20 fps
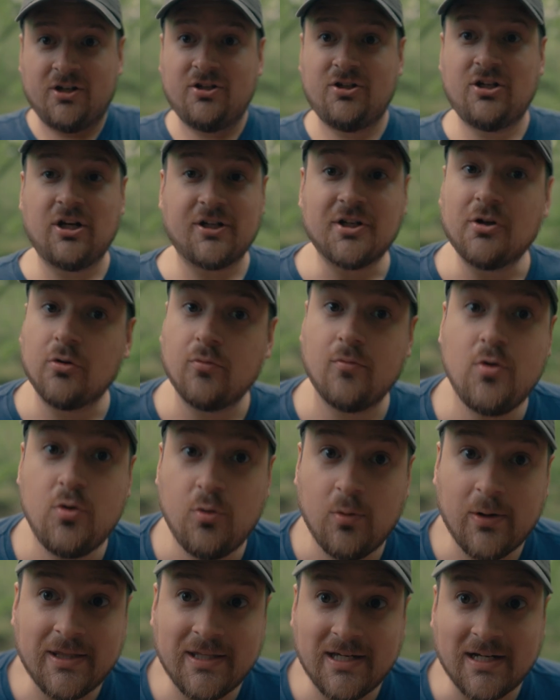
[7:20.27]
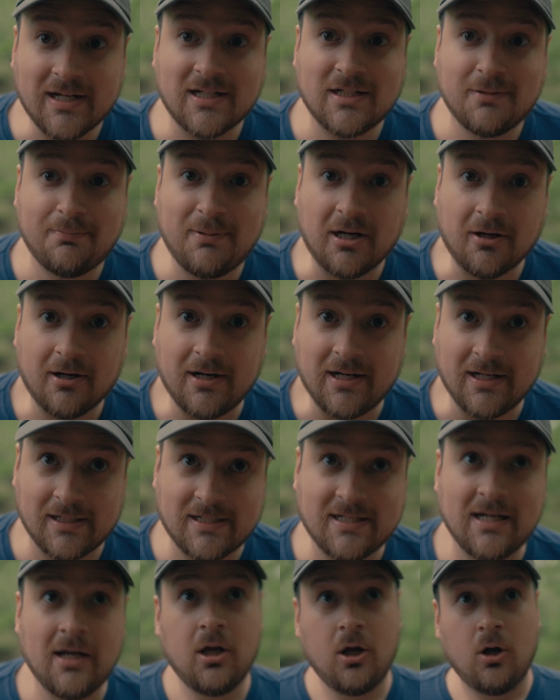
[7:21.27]
doesn't ruin the
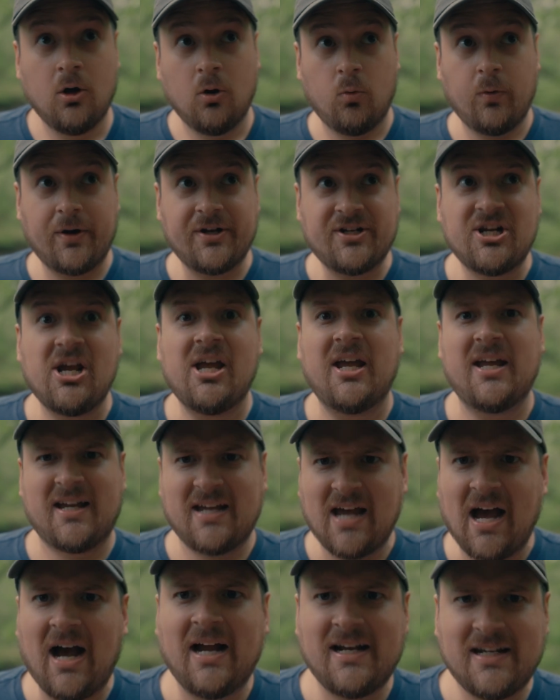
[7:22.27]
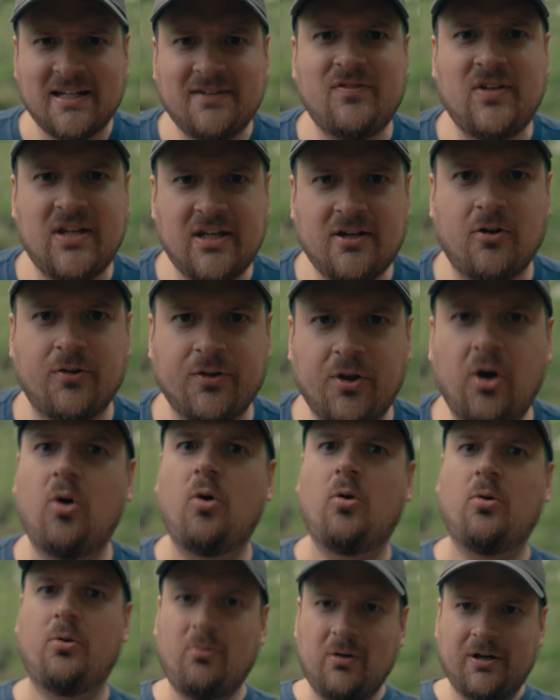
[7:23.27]
experience, which it kind of did on the
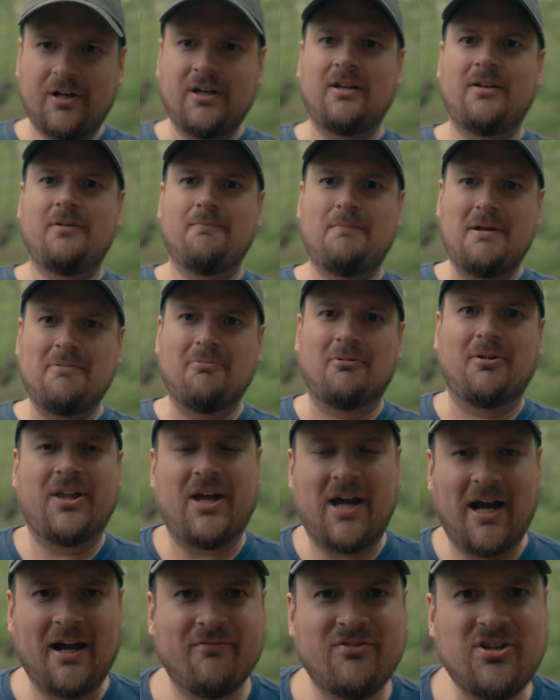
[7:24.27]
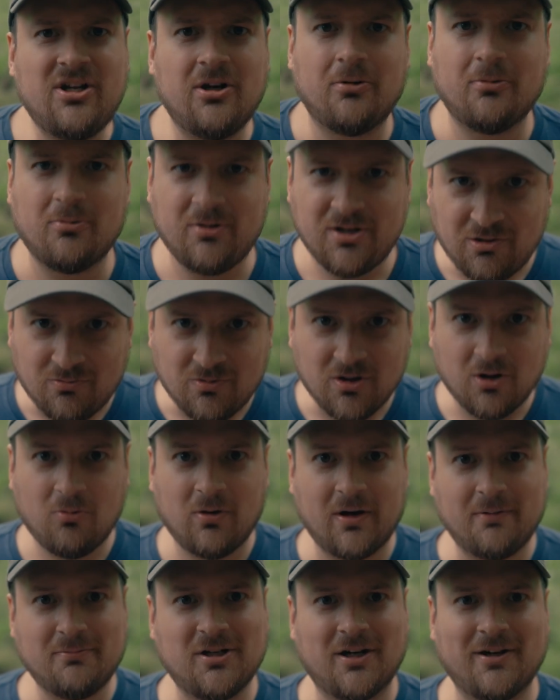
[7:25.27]
old one. People that have the old one, you know
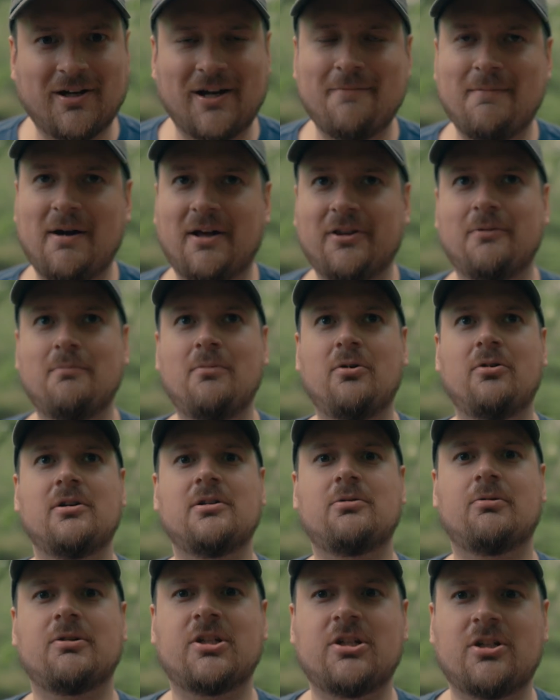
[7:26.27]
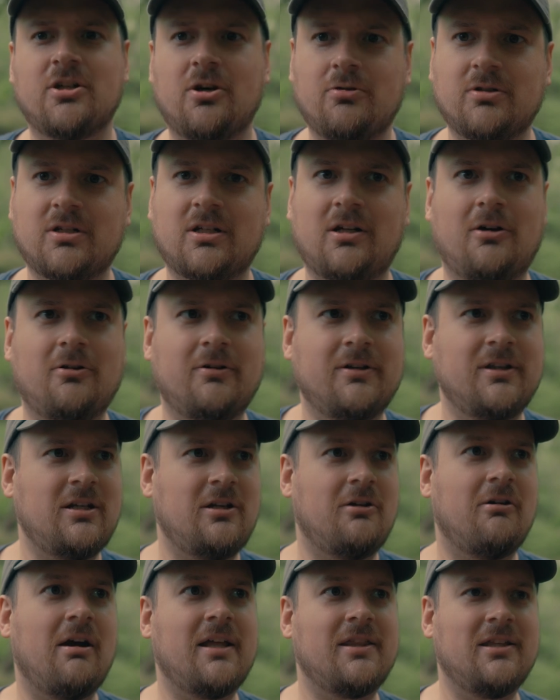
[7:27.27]
what I'm talking about. The motors were so slow, and then
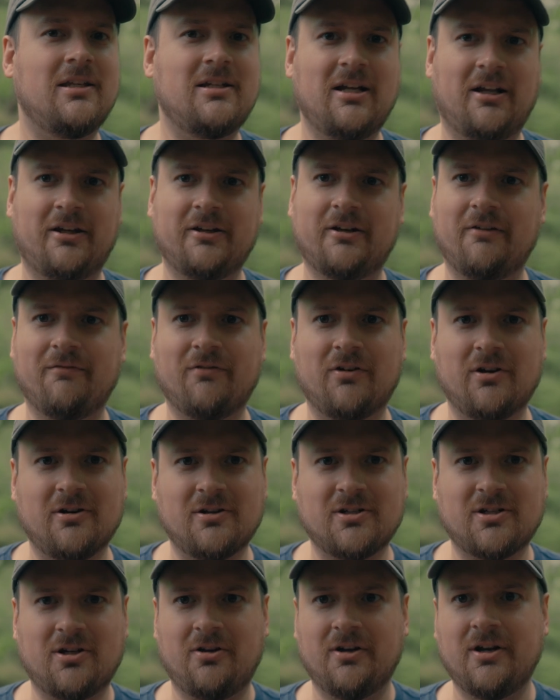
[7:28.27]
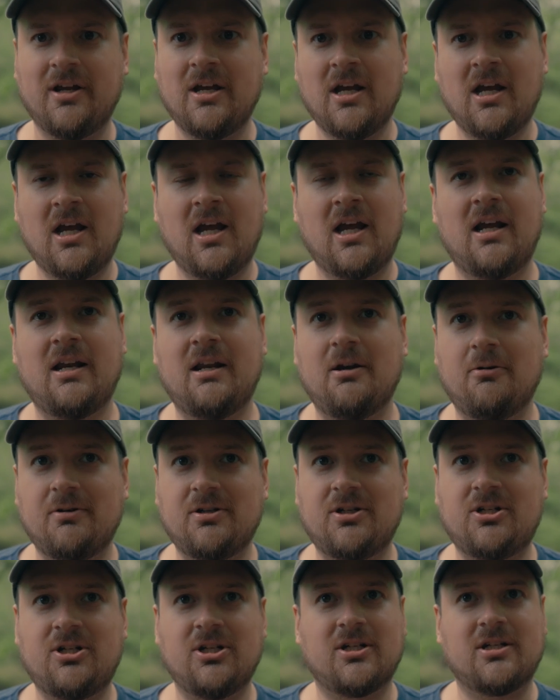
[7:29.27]
you add the teleconverters on, and it
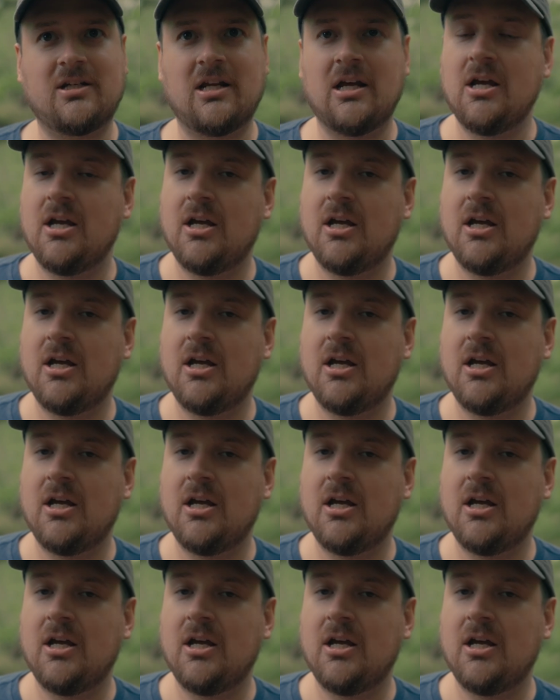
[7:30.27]
was just,